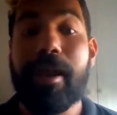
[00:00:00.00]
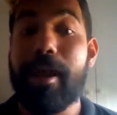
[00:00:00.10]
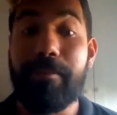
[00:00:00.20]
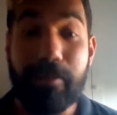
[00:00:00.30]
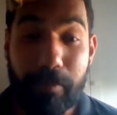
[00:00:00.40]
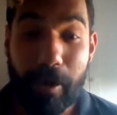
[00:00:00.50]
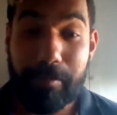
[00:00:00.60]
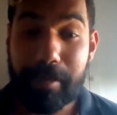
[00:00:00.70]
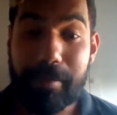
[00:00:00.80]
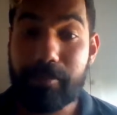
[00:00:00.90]
You
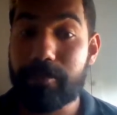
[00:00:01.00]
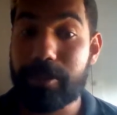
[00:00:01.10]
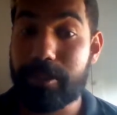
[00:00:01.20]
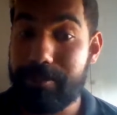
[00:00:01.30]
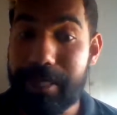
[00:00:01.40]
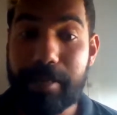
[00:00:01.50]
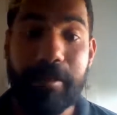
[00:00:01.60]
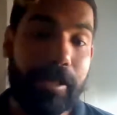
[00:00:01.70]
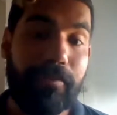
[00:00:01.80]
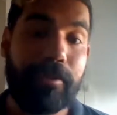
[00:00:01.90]
won't be able to speak
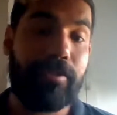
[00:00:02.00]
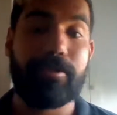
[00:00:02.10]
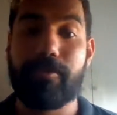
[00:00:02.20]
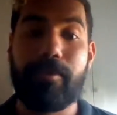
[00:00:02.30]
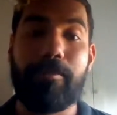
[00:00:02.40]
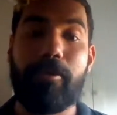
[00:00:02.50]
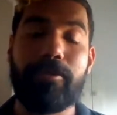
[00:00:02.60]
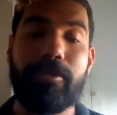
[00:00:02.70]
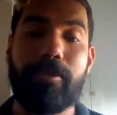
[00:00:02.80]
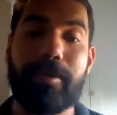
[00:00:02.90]
about the results of the
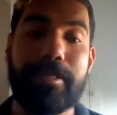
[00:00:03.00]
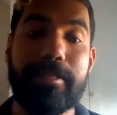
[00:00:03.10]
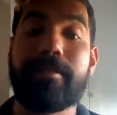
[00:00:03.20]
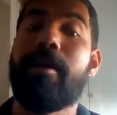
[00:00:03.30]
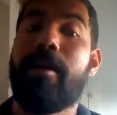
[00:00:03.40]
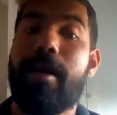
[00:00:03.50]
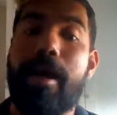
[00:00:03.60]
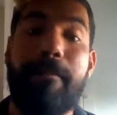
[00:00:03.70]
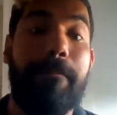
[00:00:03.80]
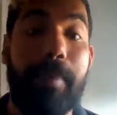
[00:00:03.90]
polls or the quizzes,
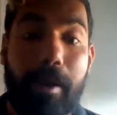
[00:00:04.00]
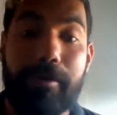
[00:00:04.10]
but